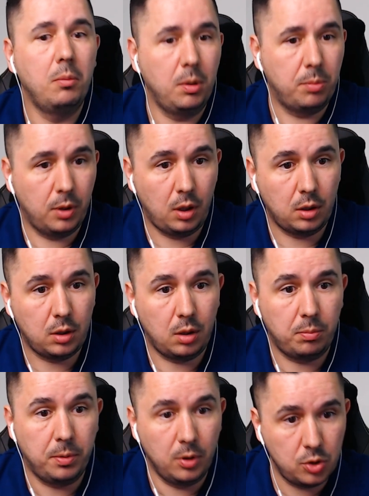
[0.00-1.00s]
people that
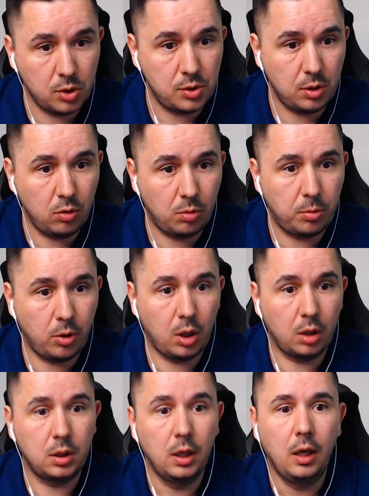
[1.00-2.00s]
are purchasing your
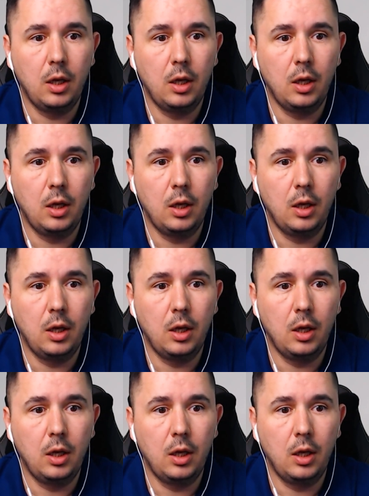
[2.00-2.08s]
product.